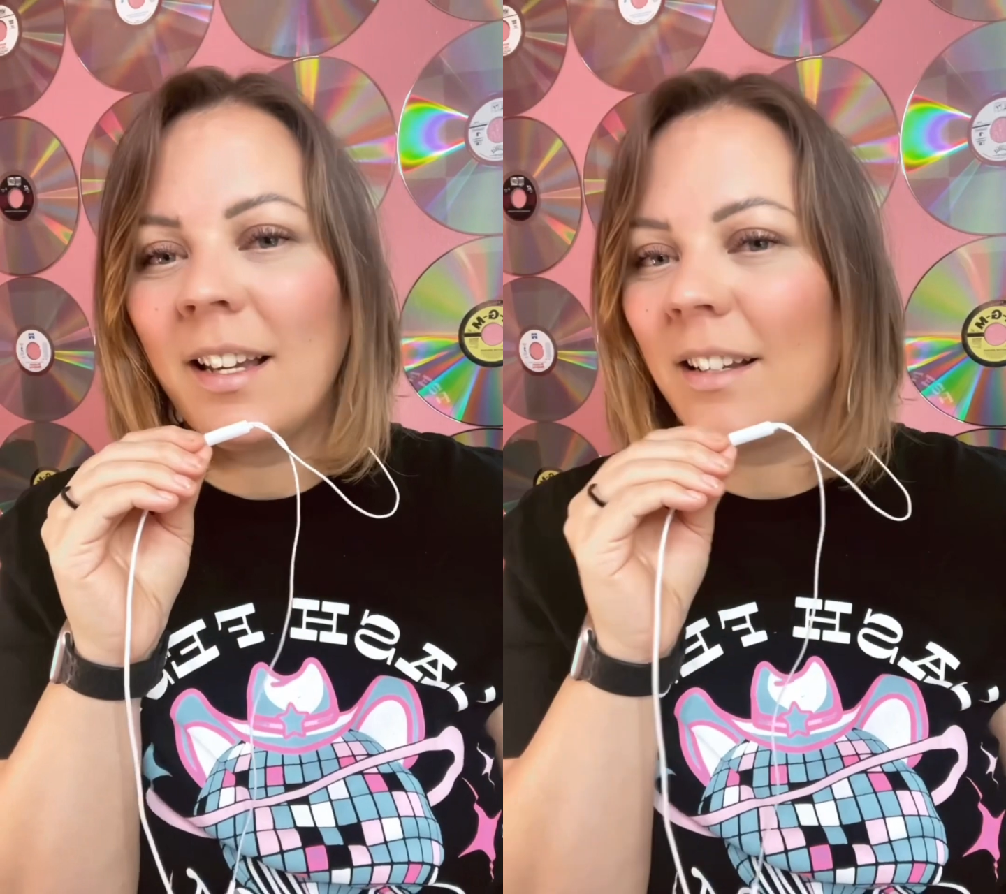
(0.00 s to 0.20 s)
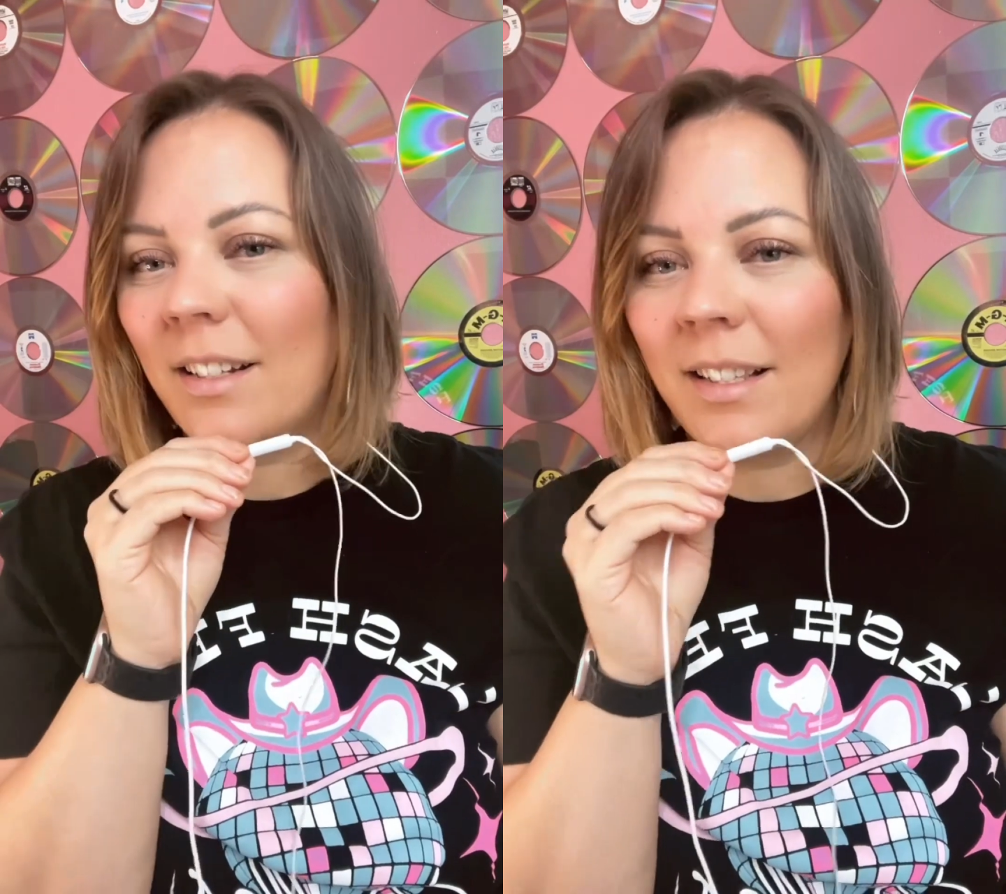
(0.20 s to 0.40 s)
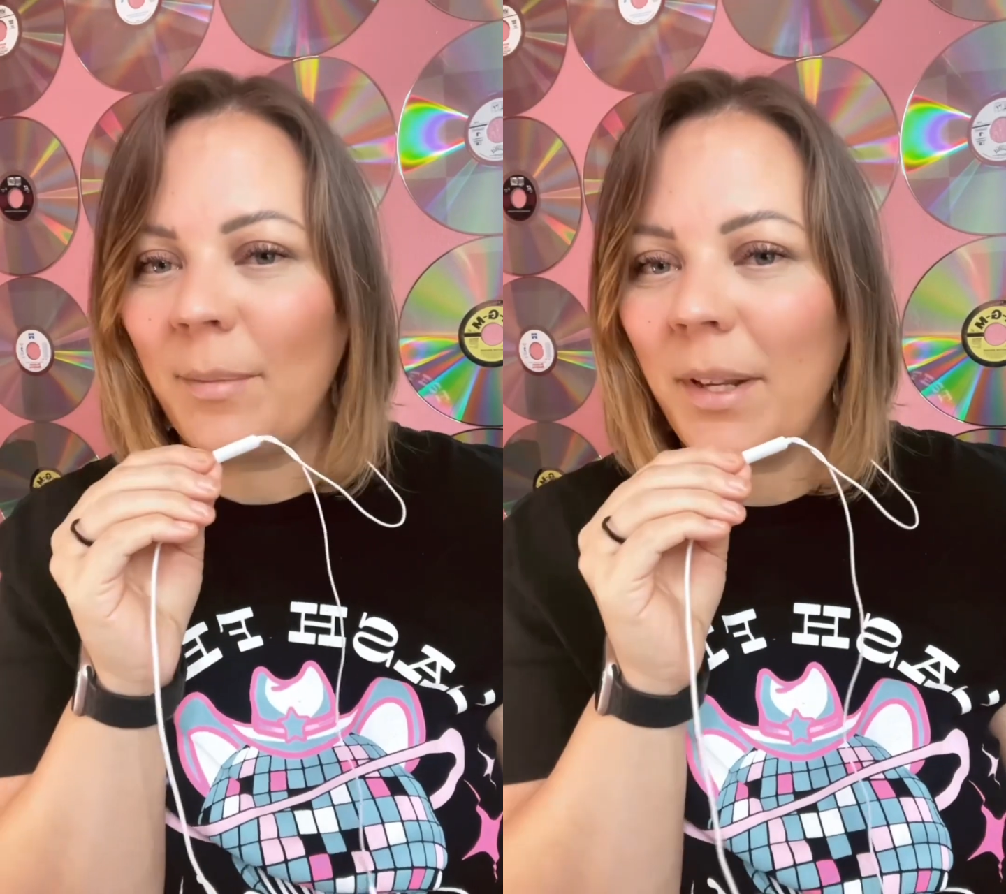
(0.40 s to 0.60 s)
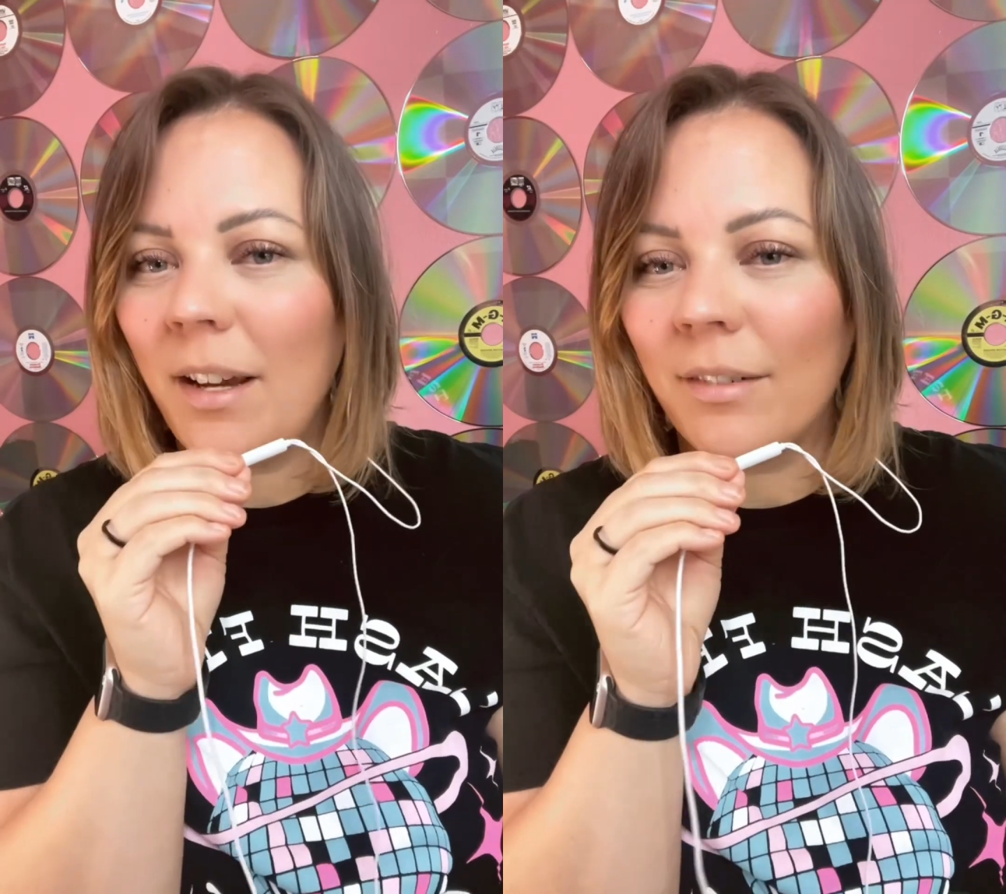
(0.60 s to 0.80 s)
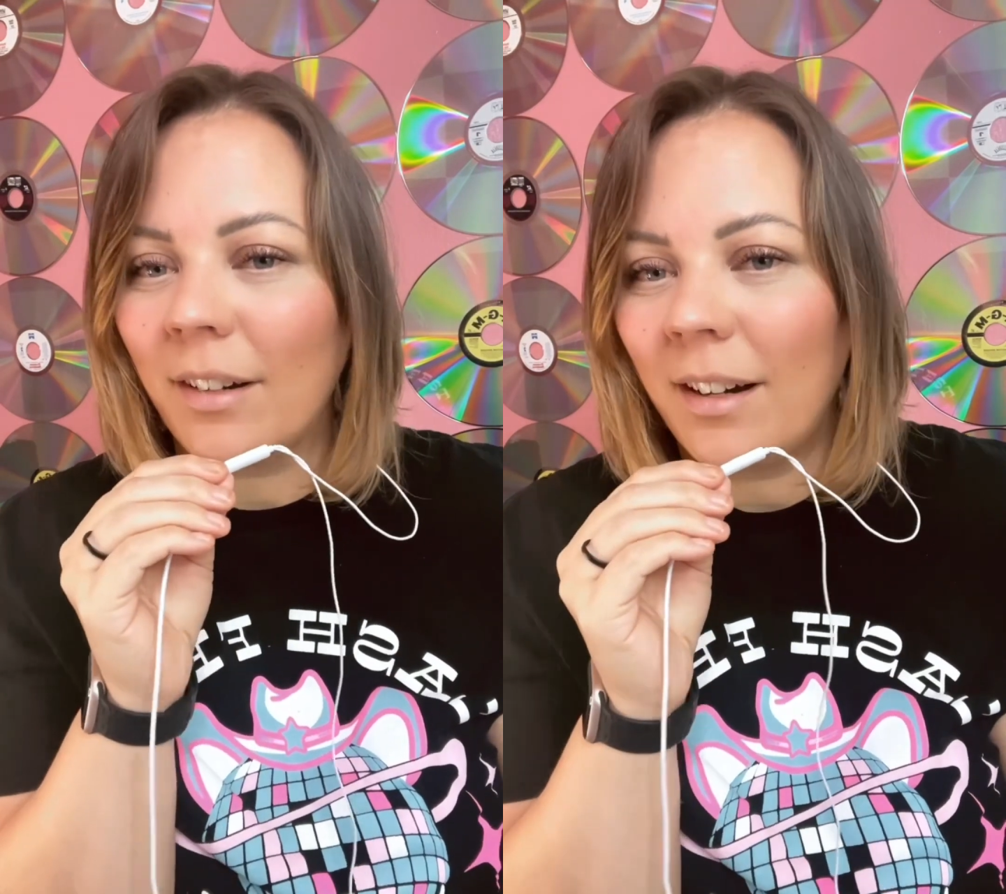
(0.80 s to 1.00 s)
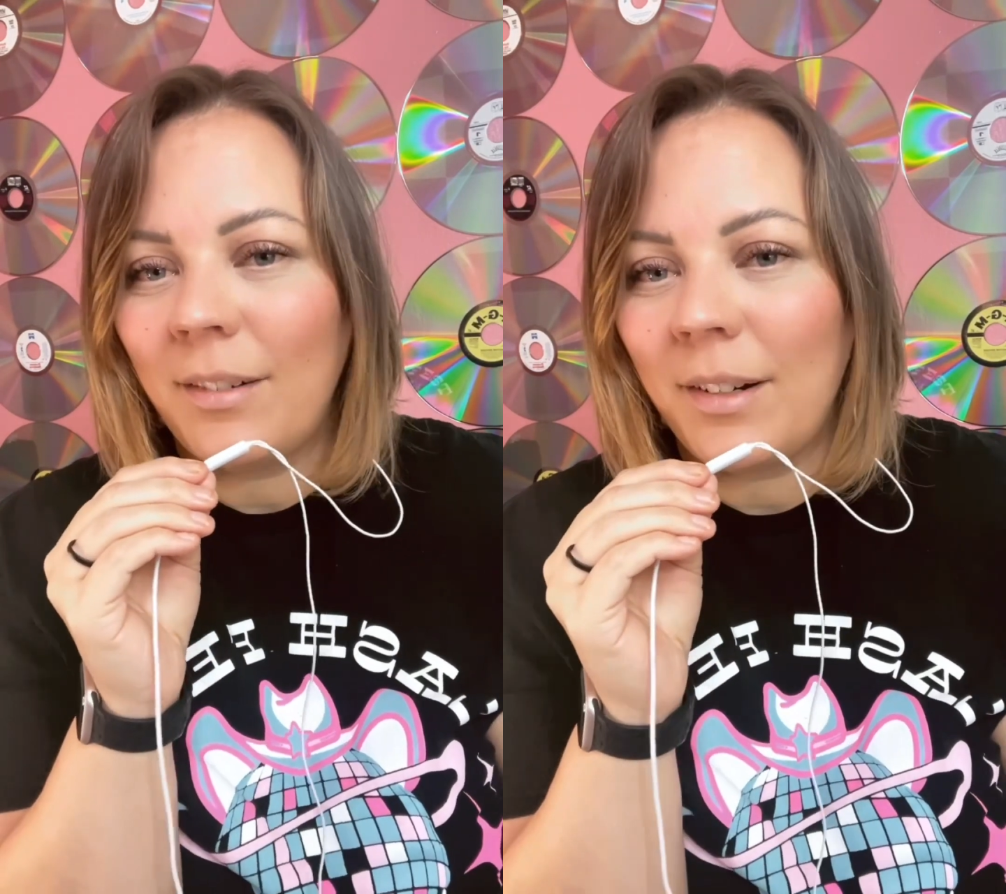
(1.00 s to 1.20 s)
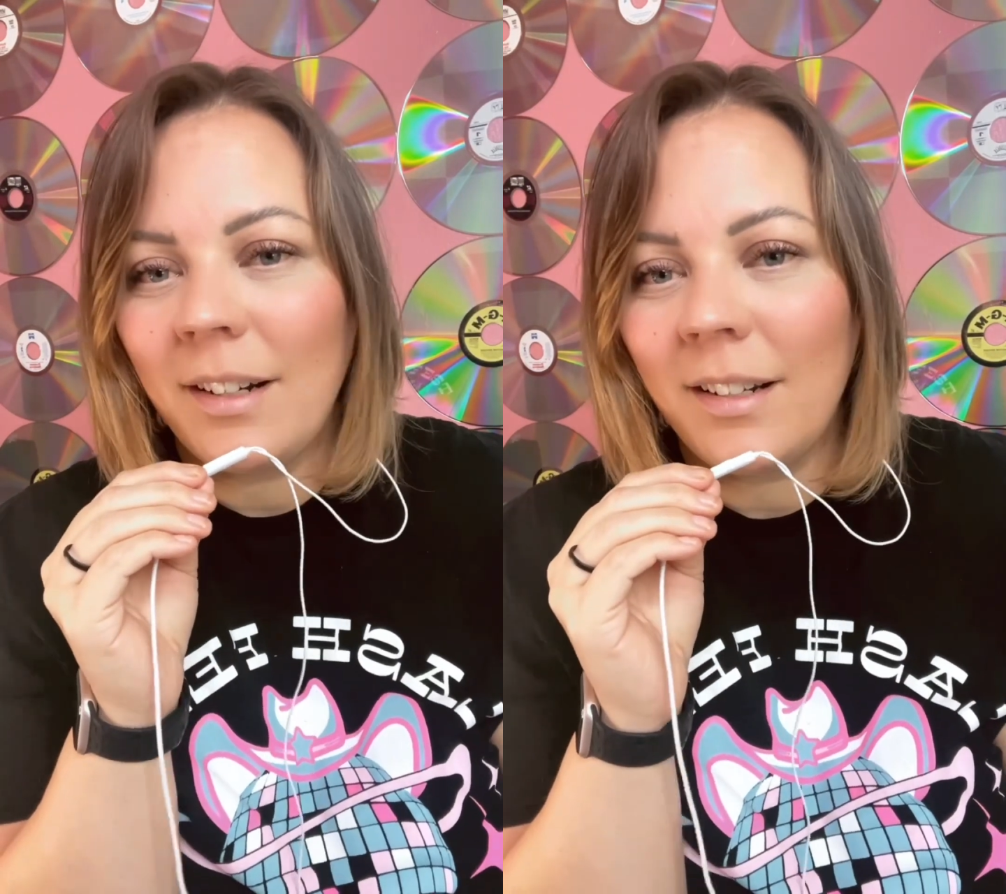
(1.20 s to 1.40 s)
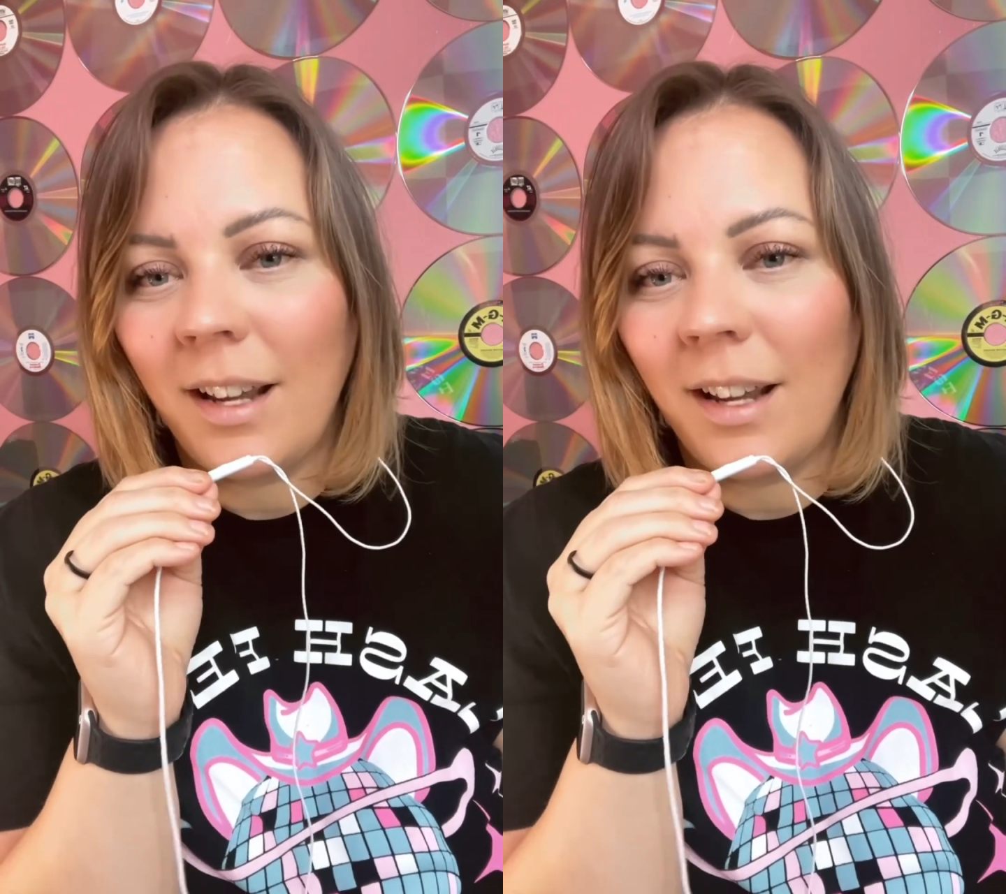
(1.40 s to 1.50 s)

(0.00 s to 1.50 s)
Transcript: Just let me know. I want